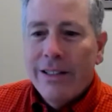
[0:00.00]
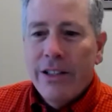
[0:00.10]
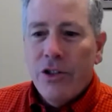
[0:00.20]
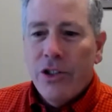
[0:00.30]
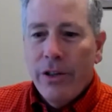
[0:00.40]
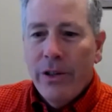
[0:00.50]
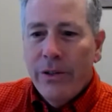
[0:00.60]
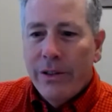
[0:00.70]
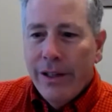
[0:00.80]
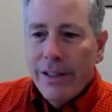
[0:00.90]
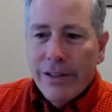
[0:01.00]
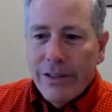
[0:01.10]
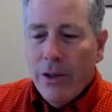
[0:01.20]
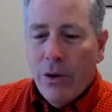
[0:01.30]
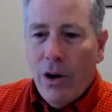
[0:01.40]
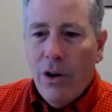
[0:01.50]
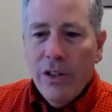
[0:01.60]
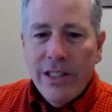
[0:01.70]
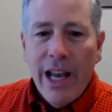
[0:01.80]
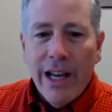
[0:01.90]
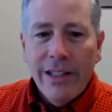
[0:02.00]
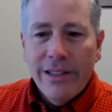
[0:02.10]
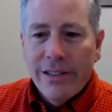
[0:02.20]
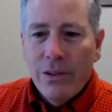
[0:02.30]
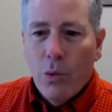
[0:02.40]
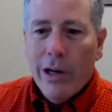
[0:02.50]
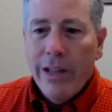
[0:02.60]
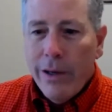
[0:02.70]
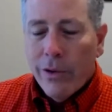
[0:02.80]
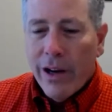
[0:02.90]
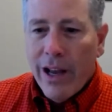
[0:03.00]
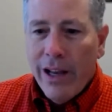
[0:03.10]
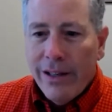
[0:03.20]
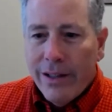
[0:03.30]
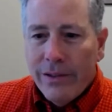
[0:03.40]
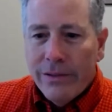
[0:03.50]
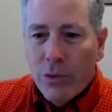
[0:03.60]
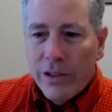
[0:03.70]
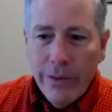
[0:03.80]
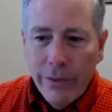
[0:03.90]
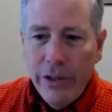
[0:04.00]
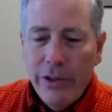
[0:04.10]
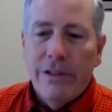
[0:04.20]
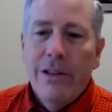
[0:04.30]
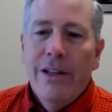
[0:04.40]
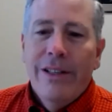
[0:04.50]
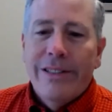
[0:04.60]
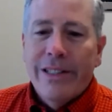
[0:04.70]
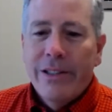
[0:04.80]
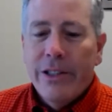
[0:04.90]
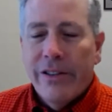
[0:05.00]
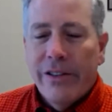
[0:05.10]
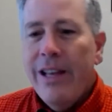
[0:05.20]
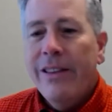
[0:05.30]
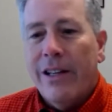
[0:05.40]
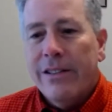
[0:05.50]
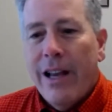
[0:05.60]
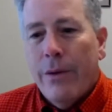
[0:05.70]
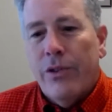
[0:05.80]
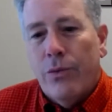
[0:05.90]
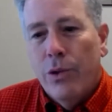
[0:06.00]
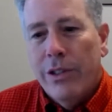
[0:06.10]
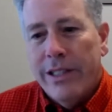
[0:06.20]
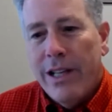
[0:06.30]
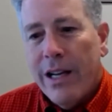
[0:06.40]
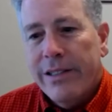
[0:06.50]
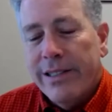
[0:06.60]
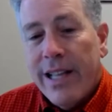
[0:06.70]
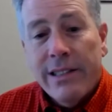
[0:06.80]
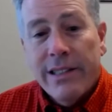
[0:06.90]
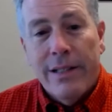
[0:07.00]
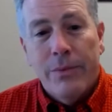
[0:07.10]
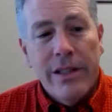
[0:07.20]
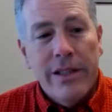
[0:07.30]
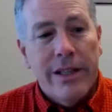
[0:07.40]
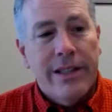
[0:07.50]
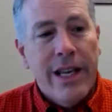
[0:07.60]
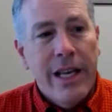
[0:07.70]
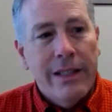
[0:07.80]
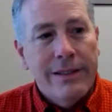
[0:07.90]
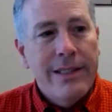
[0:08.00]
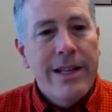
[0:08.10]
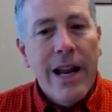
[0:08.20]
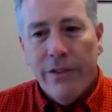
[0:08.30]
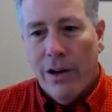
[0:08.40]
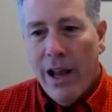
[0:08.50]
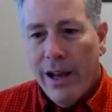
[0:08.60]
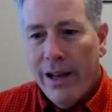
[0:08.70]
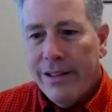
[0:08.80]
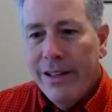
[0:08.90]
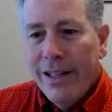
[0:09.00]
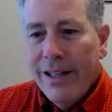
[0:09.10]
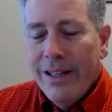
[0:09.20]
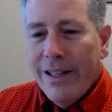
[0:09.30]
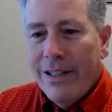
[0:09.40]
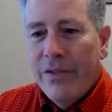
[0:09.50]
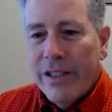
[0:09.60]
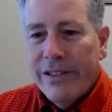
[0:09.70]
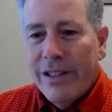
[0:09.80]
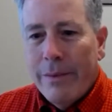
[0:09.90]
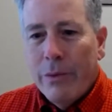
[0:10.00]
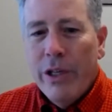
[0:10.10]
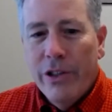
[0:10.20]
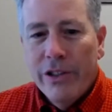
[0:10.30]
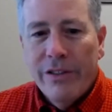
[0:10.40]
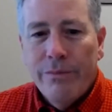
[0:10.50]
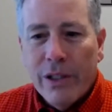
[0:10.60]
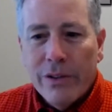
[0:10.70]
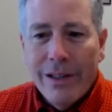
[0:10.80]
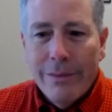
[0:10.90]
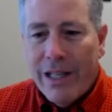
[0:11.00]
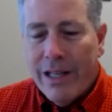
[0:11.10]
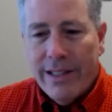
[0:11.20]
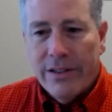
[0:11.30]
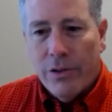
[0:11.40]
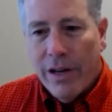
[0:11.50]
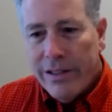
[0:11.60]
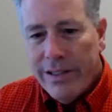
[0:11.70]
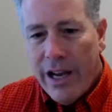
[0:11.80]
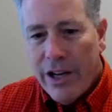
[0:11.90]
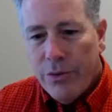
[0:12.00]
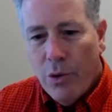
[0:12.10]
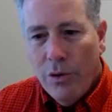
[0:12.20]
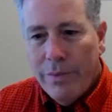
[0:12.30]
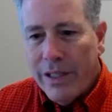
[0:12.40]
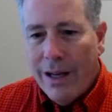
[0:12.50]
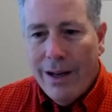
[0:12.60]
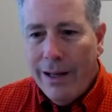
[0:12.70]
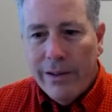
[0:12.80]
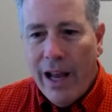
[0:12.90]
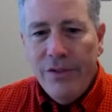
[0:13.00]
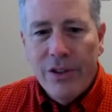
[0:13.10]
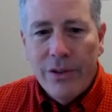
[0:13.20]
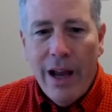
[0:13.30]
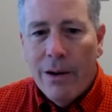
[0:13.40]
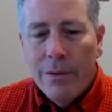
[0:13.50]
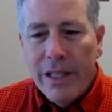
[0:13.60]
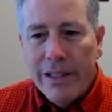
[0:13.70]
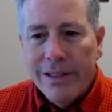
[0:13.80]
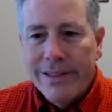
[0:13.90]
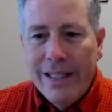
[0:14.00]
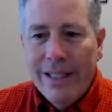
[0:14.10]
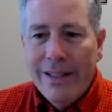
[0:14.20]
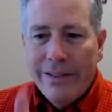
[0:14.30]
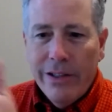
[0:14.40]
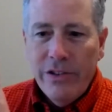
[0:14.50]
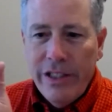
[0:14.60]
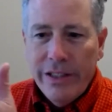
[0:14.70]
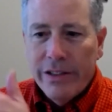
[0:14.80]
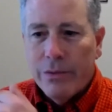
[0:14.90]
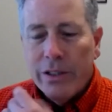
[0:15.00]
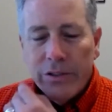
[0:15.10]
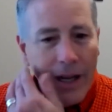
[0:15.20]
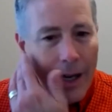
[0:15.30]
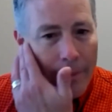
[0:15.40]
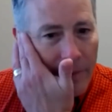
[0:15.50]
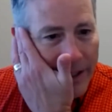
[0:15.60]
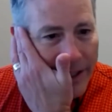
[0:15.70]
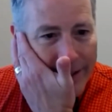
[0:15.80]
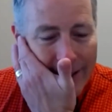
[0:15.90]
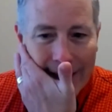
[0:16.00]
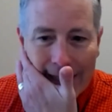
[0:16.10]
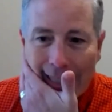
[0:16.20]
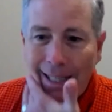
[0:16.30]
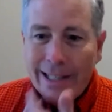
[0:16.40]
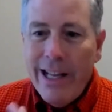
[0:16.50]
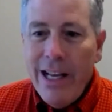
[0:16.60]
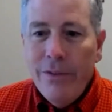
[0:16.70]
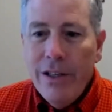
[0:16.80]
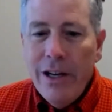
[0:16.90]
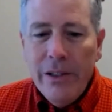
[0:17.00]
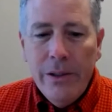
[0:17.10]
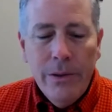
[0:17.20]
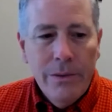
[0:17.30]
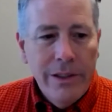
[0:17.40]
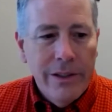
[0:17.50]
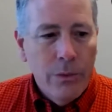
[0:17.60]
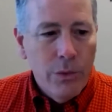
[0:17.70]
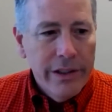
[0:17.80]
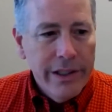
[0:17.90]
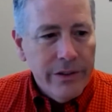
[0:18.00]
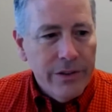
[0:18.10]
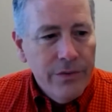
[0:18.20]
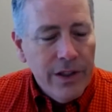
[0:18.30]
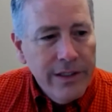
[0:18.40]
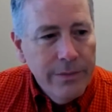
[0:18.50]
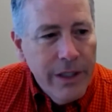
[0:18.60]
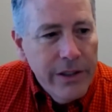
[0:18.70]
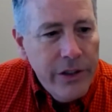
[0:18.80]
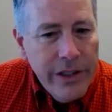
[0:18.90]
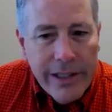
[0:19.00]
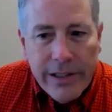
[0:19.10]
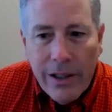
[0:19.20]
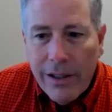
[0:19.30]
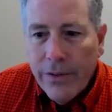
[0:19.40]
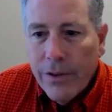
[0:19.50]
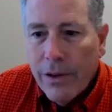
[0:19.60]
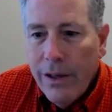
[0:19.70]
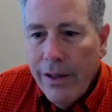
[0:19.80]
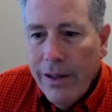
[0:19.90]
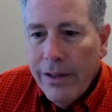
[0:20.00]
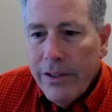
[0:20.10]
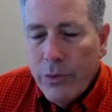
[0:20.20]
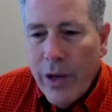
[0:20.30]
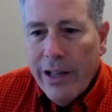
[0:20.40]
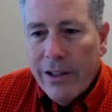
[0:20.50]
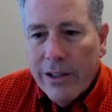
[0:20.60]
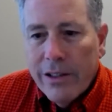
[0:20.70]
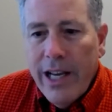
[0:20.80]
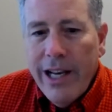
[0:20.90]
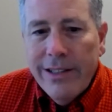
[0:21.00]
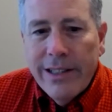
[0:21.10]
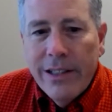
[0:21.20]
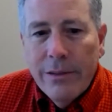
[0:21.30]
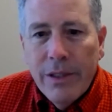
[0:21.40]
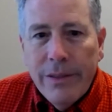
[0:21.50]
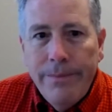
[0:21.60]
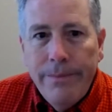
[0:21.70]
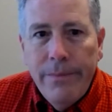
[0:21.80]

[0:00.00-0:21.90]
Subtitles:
Because it showed, all the techs, where they were at and what they were doing. So, they thought that was really nice because that's something that they never had in Vista. I mean, we could have built them an SSRS dashboard, but I don't have to now because they're seeing the real-time list. And they even know, that one of the other flexibilities you guys offer is we had all our techs in there, but